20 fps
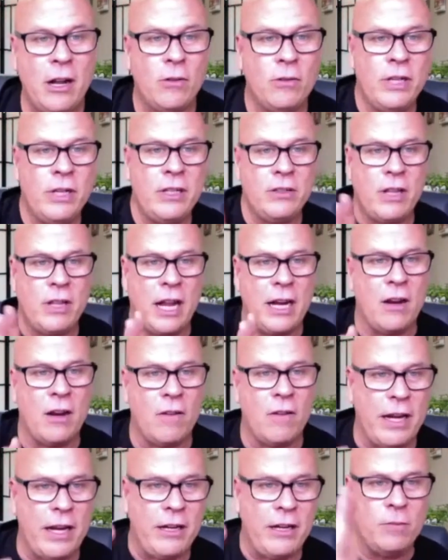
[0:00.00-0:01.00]
He's like, all
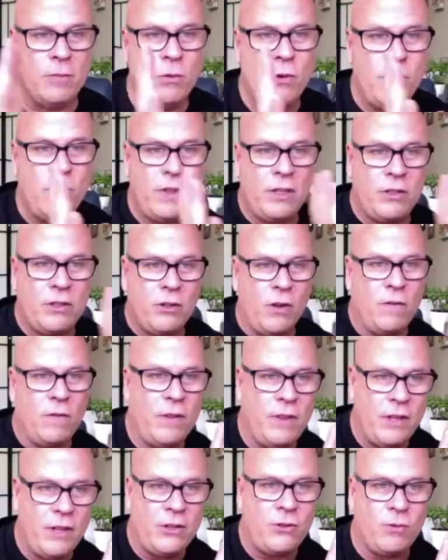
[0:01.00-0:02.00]
right, you're gonna move this over
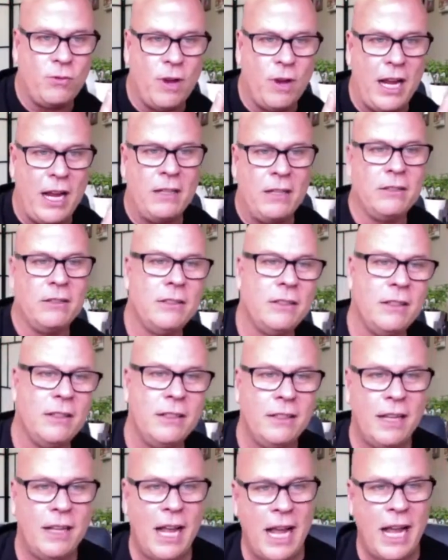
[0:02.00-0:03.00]
this way,
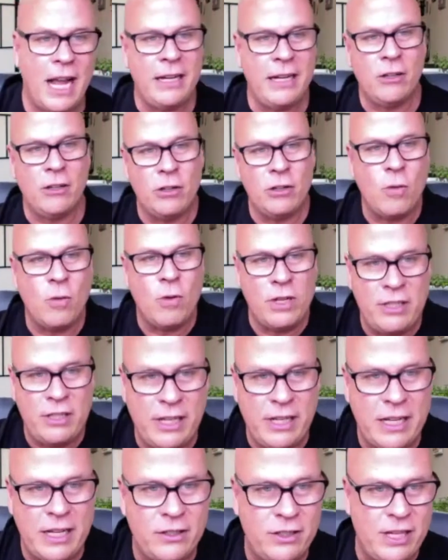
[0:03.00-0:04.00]
and he'll go into
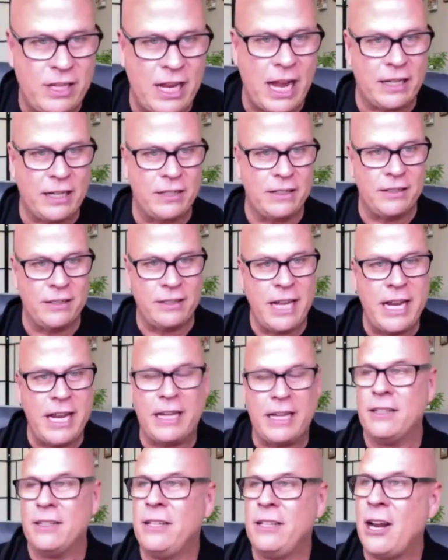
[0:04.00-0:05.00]
his technique,
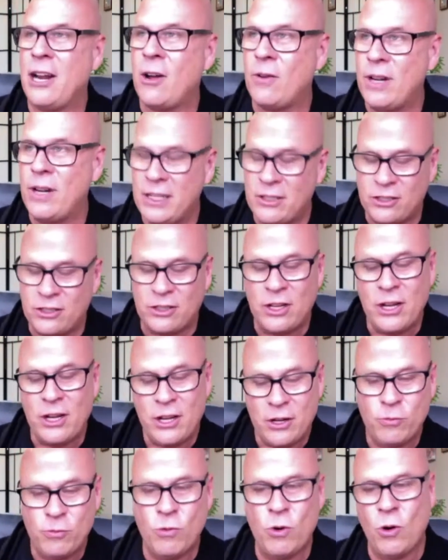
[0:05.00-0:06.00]
and
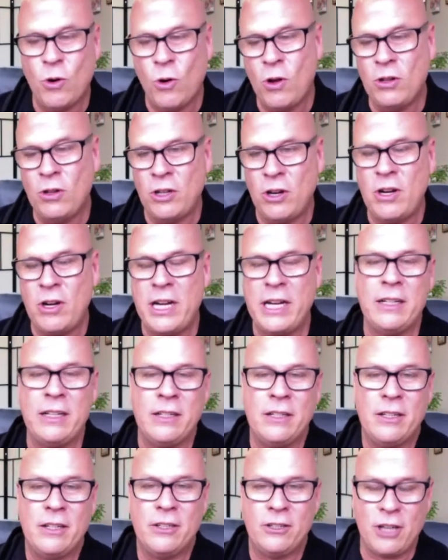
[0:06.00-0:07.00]
we're all learning
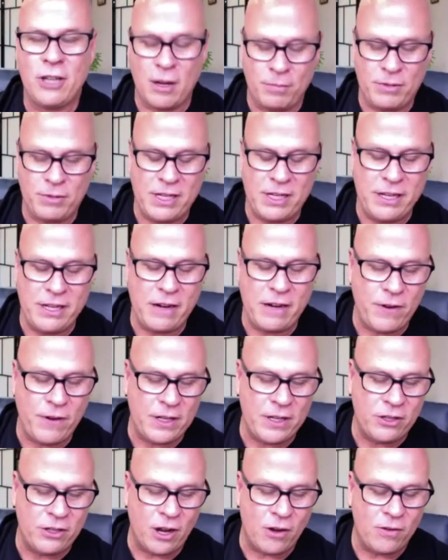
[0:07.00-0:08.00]
something
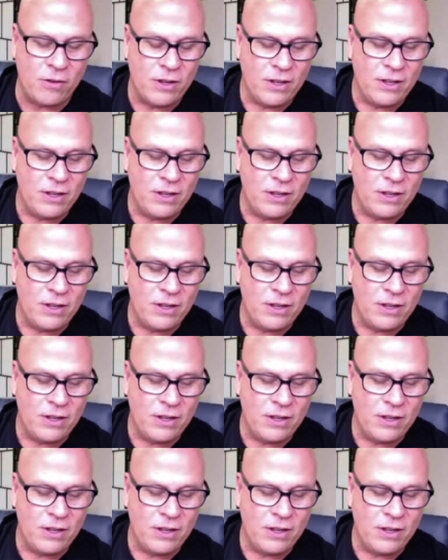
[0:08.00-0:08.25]
different. So,